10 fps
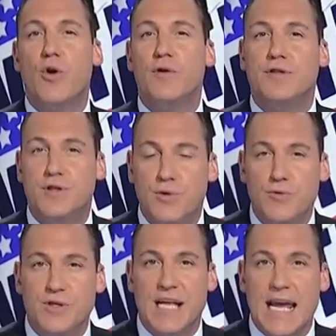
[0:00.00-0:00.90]
on
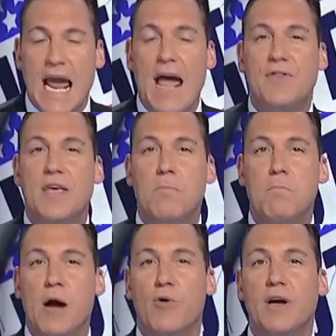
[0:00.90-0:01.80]
Tuesday at the
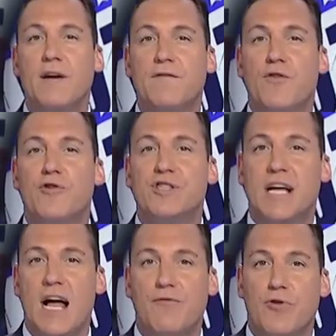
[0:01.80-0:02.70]
America First
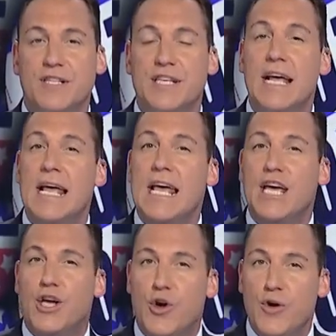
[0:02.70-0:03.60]
Conference.
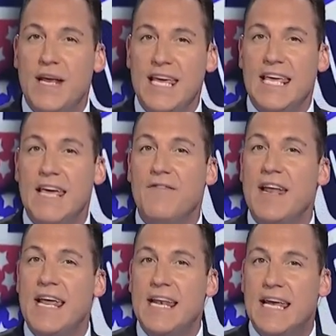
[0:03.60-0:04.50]
Could he give
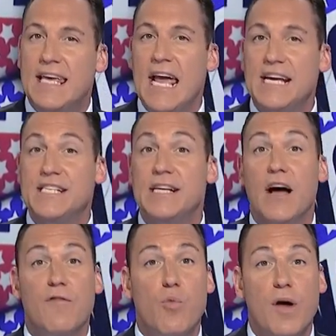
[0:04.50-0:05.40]
an indication
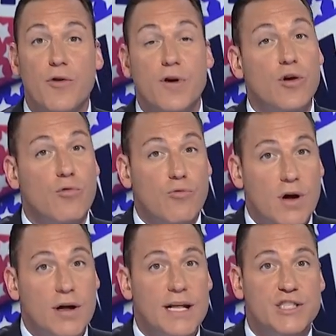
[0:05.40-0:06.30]
of whether he'll
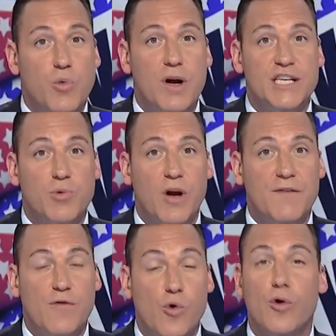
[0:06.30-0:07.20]
run in
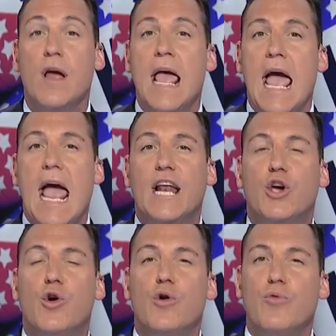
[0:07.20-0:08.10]
2024? And
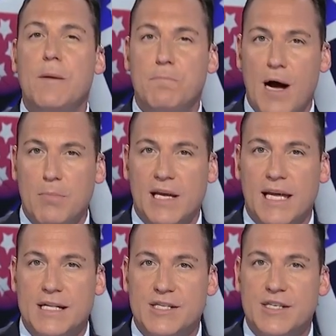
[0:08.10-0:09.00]
could
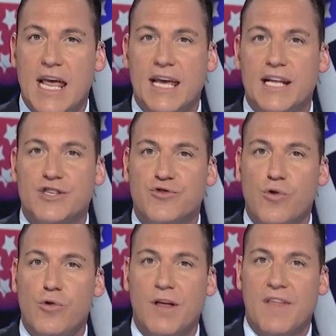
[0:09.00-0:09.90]
Republicans take
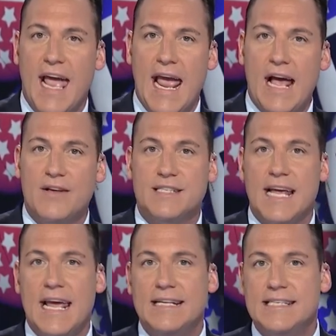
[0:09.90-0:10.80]
control of the House
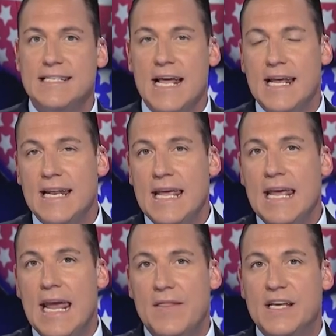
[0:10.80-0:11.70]
and Senate
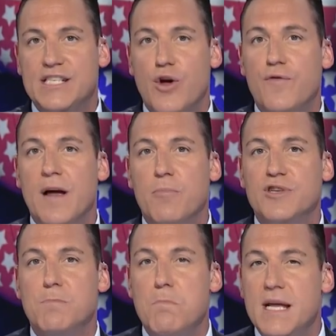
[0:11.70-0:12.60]
in this
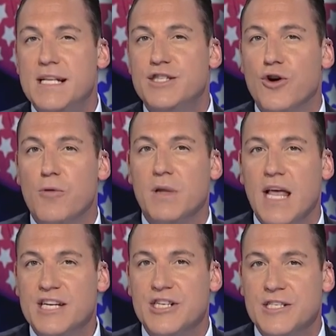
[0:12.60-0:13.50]
November's midterm
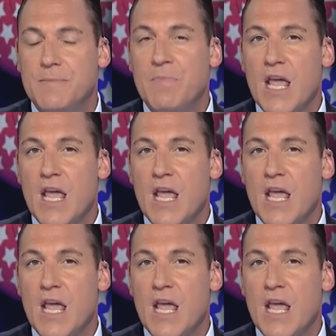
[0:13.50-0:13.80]
elections?